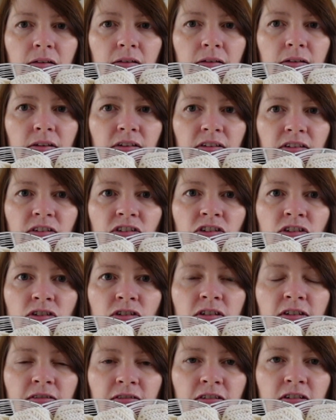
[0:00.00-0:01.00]
there's two
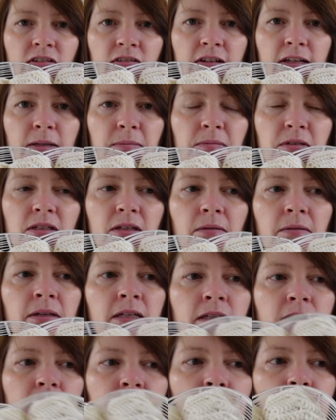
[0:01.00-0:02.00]
different creams. So
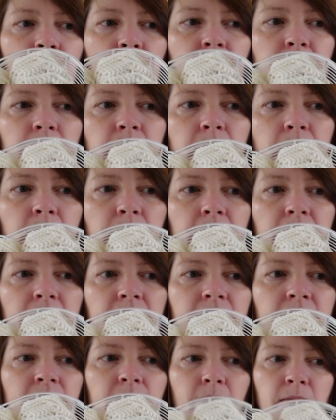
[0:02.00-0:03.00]
in the
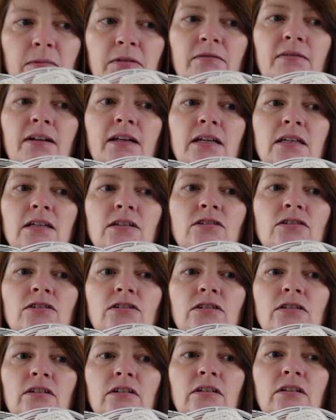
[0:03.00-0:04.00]
Bellissima
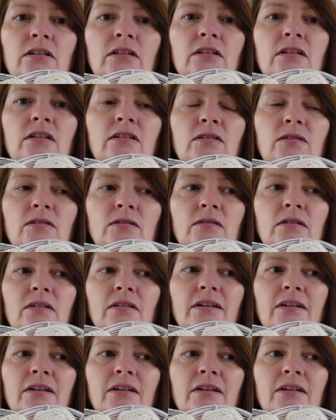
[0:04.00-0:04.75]
range there's,